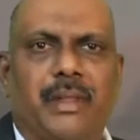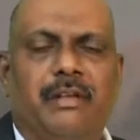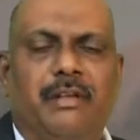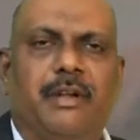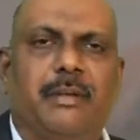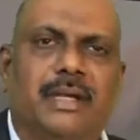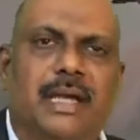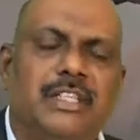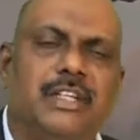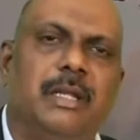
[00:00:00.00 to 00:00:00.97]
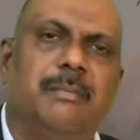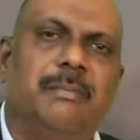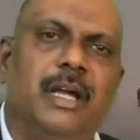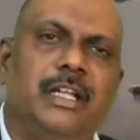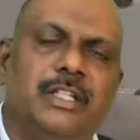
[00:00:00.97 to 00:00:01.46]
from Gangetic
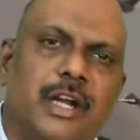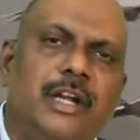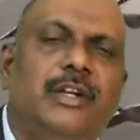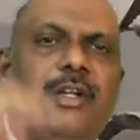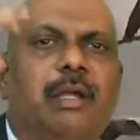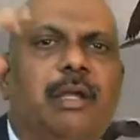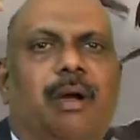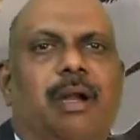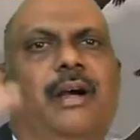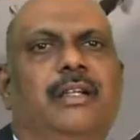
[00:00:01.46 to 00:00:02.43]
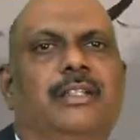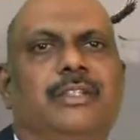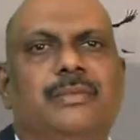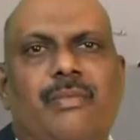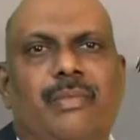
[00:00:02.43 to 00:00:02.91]
Plain straight to
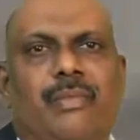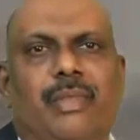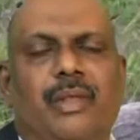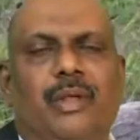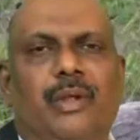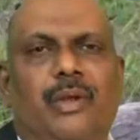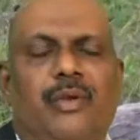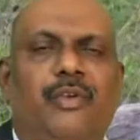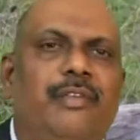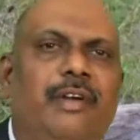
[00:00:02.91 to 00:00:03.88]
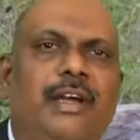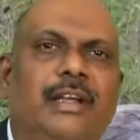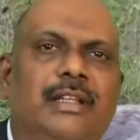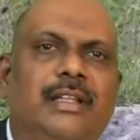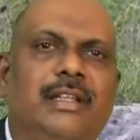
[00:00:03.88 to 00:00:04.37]
Himalayas, nowhere
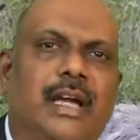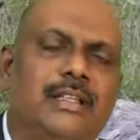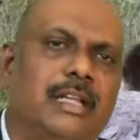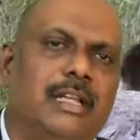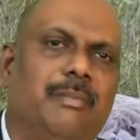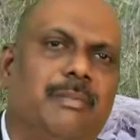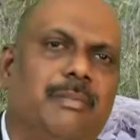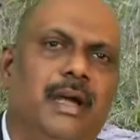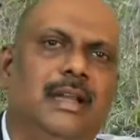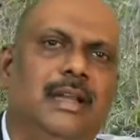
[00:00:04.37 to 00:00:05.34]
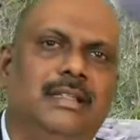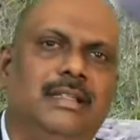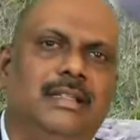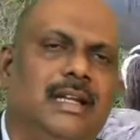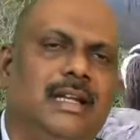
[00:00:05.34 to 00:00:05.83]
the Gangetic Plain
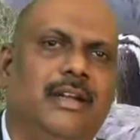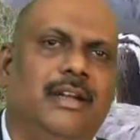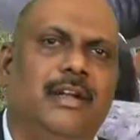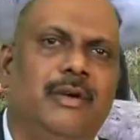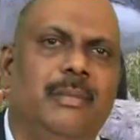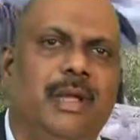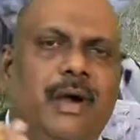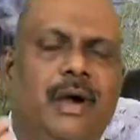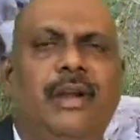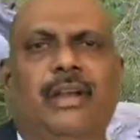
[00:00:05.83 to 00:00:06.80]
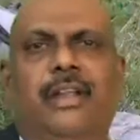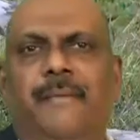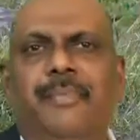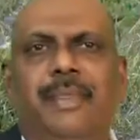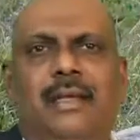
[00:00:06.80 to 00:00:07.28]
reaches an altitude beyond
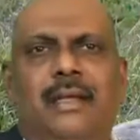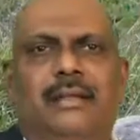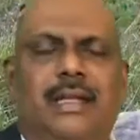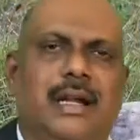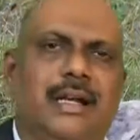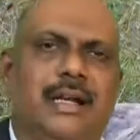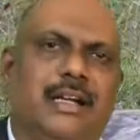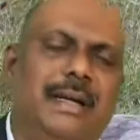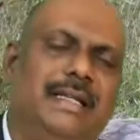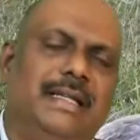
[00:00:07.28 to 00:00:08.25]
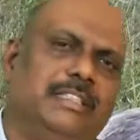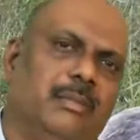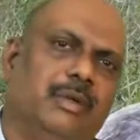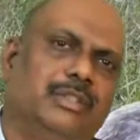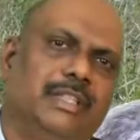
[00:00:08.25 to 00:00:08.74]
300 meters
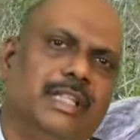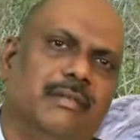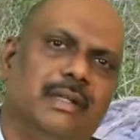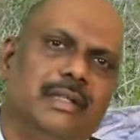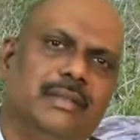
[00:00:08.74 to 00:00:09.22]
above sea level.